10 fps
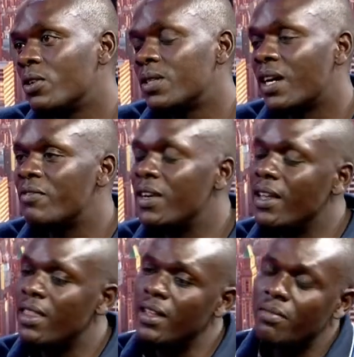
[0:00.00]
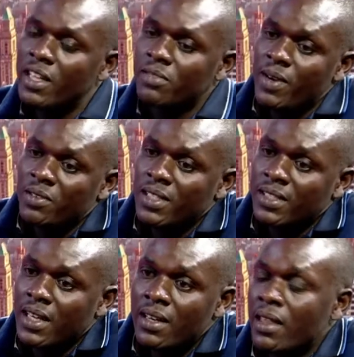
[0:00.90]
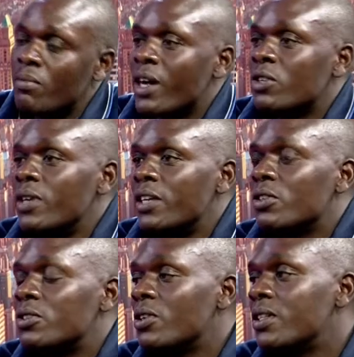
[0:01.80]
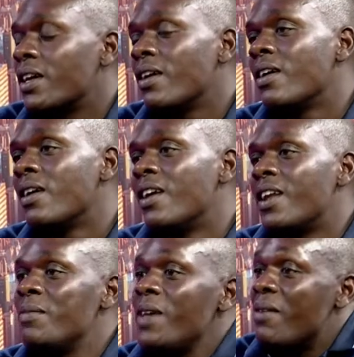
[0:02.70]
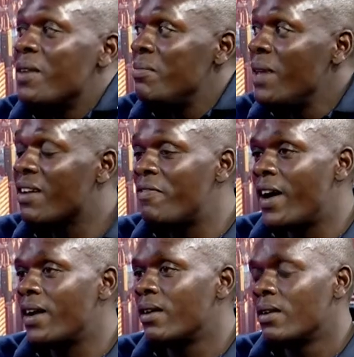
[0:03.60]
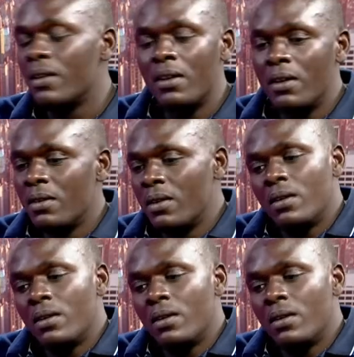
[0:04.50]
We don't have anything. The spouse is telling them, hatuna chochote. Na mi, I will make fun. Yeah.